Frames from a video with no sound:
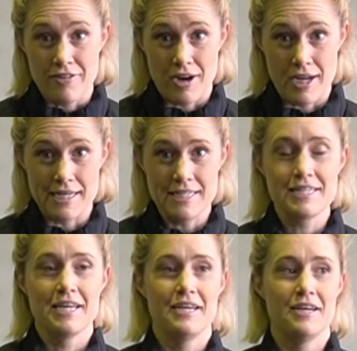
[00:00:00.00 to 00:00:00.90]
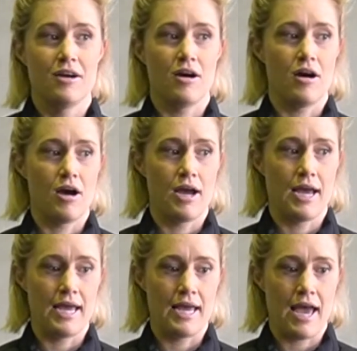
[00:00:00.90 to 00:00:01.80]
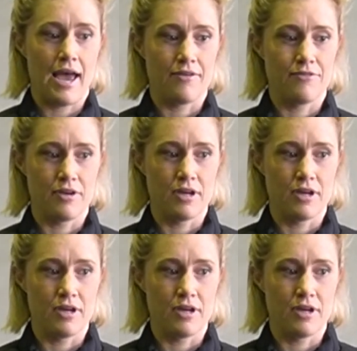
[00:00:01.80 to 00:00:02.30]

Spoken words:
find I have